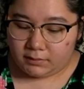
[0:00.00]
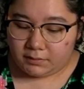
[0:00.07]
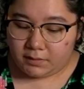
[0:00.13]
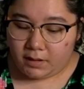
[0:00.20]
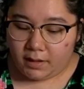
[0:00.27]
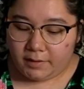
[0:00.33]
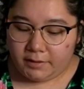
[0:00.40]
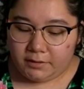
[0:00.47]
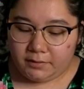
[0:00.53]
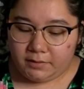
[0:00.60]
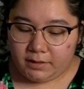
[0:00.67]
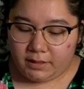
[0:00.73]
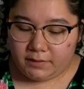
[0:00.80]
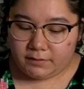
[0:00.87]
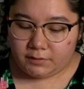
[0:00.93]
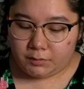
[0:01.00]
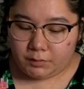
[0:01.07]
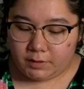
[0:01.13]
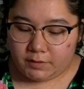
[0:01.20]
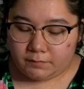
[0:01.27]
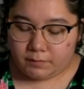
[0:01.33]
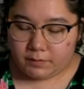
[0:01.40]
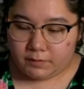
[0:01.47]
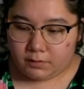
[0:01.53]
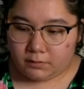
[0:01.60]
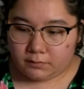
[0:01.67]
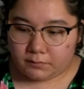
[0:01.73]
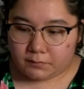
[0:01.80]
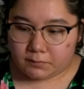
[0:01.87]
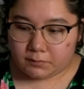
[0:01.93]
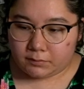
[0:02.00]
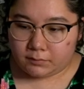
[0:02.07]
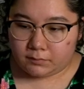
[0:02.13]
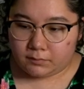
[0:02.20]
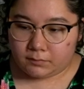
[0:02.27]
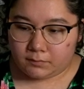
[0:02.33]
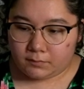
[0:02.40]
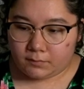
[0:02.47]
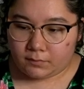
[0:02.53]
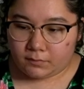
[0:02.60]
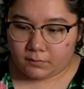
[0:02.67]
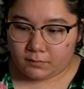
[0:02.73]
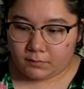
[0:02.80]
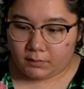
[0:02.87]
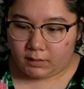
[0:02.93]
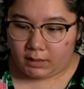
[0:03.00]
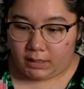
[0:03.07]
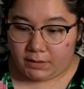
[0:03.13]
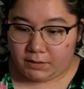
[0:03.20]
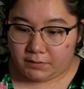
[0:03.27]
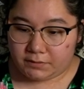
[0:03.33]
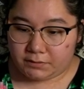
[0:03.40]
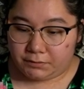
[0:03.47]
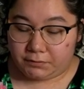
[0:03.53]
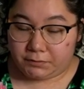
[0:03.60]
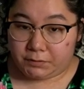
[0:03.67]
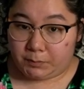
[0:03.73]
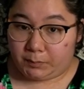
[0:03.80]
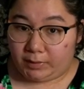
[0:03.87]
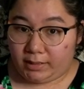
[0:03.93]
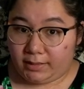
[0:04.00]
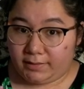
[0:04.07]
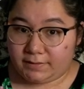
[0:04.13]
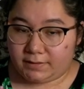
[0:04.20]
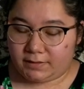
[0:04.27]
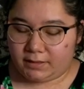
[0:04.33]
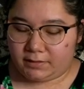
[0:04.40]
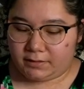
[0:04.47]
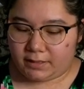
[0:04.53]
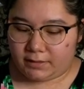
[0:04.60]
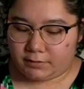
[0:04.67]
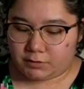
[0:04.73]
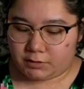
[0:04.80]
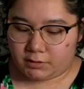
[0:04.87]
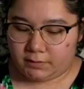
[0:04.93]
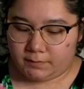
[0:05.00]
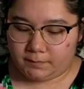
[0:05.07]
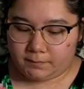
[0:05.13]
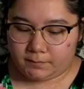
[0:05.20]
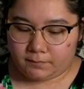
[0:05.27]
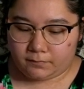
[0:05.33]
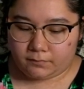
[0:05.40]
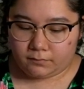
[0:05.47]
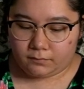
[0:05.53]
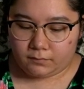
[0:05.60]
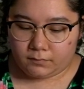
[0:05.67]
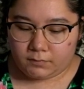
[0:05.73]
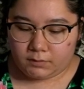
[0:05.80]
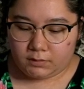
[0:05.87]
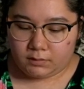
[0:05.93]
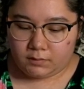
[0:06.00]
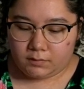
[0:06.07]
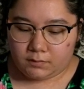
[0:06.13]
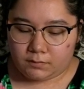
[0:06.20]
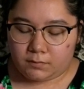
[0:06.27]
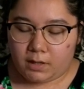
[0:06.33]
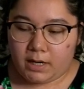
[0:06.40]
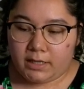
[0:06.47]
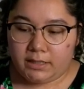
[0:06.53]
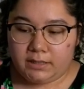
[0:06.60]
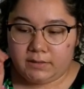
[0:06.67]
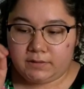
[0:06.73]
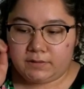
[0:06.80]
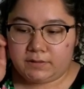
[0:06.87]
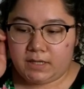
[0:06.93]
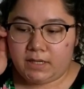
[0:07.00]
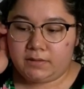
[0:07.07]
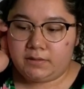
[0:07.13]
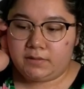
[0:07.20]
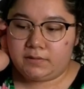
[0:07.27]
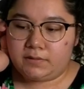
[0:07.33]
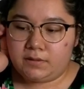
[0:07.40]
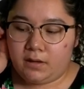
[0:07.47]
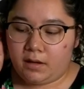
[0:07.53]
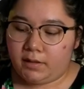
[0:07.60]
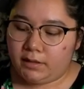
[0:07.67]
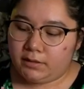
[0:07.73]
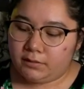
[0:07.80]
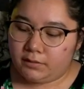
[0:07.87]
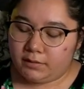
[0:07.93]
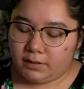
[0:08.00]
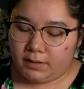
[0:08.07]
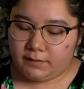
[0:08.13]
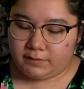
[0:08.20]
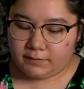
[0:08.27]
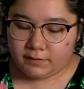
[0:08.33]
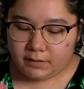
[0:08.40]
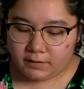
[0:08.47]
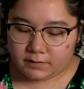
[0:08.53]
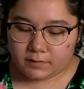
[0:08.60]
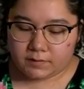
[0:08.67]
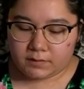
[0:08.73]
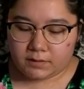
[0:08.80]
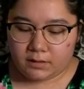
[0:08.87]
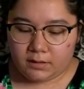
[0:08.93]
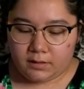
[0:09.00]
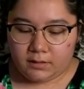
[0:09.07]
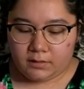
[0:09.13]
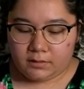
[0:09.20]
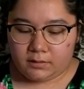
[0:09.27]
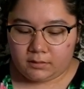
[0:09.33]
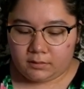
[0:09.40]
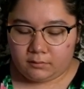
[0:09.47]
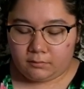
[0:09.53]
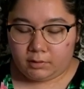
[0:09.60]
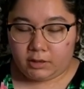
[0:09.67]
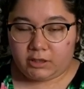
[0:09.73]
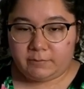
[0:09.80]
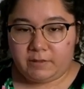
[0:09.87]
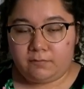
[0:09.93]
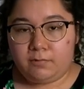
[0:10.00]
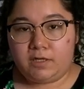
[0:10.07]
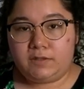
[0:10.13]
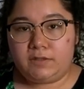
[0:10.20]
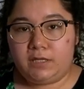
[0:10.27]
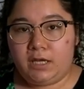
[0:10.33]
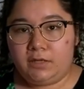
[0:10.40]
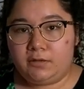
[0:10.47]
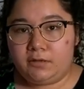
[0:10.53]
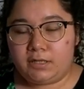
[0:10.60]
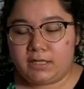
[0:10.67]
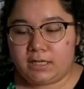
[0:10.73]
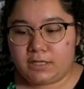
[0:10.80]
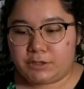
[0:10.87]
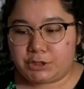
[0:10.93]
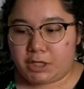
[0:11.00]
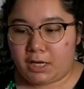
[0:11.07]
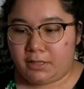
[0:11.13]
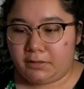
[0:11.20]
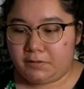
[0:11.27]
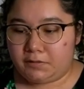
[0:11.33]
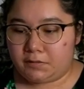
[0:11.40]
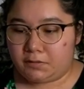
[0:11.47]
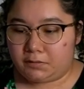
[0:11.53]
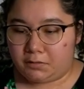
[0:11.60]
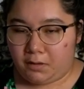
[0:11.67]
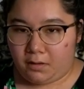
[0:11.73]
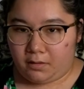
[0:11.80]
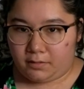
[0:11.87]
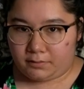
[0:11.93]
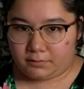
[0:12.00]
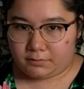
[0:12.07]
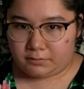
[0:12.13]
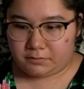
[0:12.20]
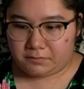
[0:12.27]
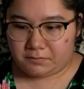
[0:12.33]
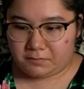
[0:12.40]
Naughty or nice quiz results. And there's a little surprise at the end of that stream. Riding Santa's naughty or nice list. We're going to be once again looking at Chatter's logs.